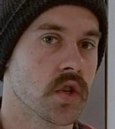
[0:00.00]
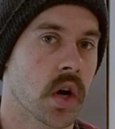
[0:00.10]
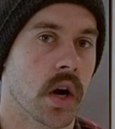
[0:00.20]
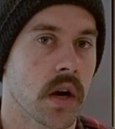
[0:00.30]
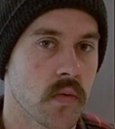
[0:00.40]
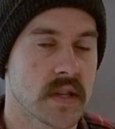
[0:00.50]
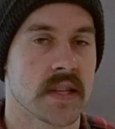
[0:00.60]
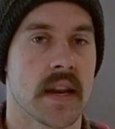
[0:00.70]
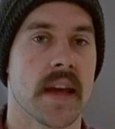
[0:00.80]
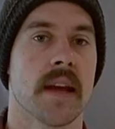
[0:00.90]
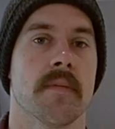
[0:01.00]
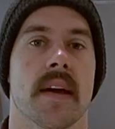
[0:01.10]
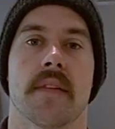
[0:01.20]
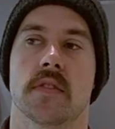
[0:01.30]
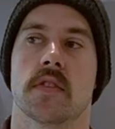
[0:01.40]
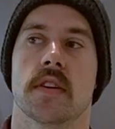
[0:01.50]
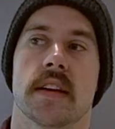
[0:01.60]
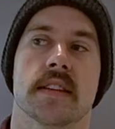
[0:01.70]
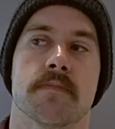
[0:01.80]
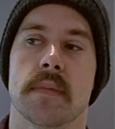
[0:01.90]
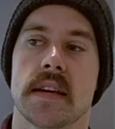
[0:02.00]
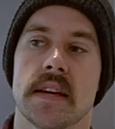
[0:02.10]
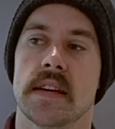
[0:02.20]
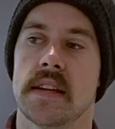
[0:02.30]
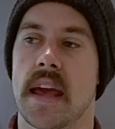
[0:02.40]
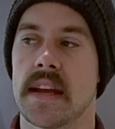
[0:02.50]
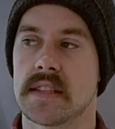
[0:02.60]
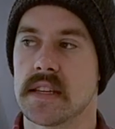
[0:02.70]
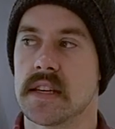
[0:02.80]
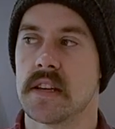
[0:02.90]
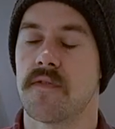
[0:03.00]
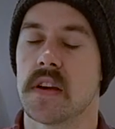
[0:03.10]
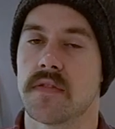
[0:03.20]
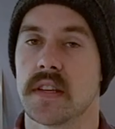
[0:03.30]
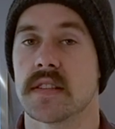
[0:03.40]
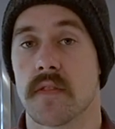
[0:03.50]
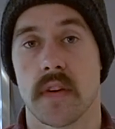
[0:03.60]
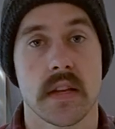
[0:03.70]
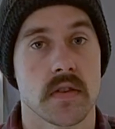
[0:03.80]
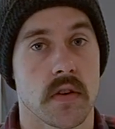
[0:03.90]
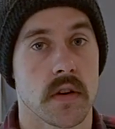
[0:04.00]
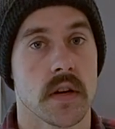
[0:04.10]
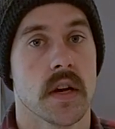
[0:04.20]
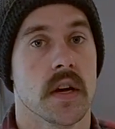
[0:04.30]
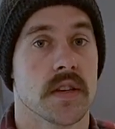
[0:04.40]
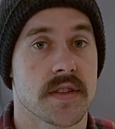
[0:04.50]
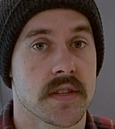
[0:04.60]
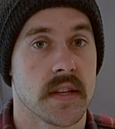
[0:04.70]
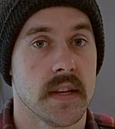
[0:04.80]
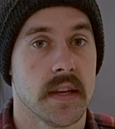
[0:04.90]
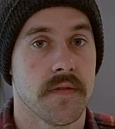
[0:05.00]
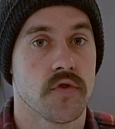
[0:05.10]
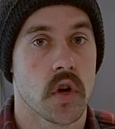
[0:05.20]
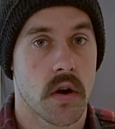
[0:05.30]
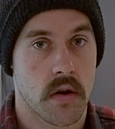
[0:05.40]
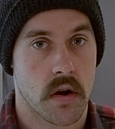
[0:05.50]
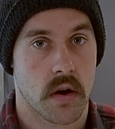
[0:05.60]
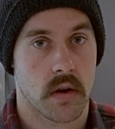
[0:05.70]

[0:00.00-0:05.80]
jar was named after its mid-1850s inventor, Steve Jar.